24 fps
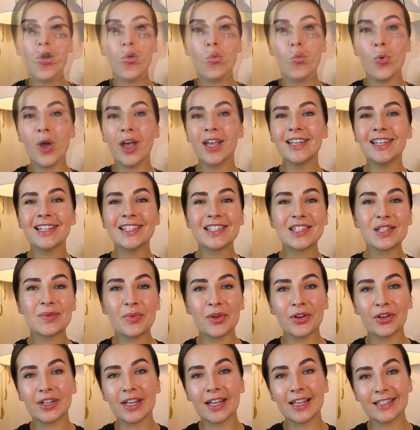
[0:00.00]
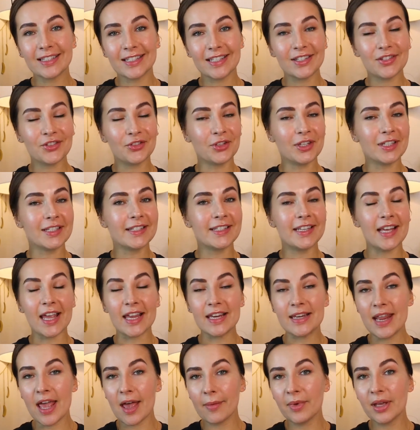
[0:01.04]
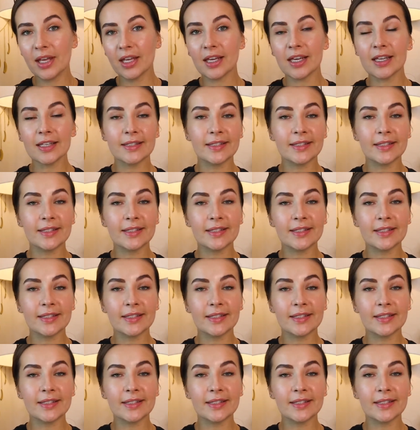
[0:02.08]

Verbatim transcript: Wine and spirit industry is dynamic,